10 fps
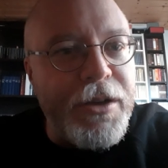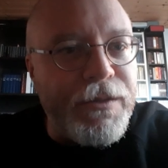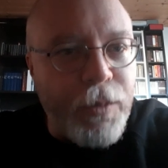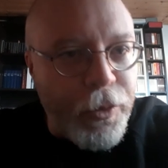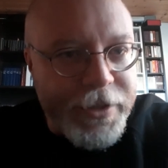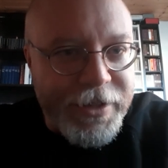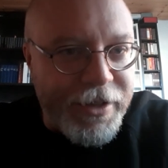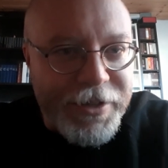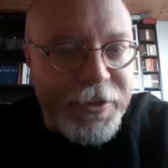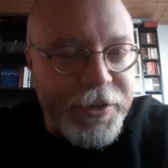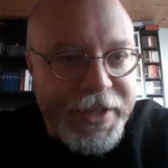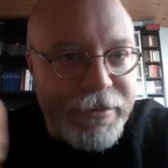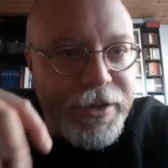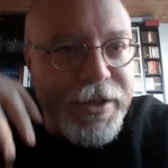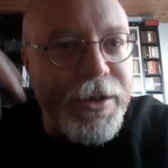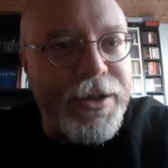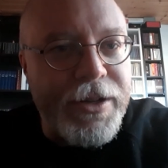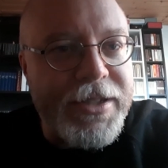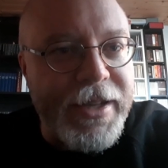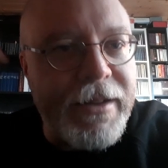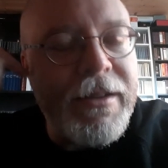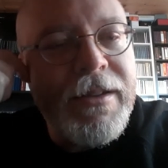of water or whatever that you're crossing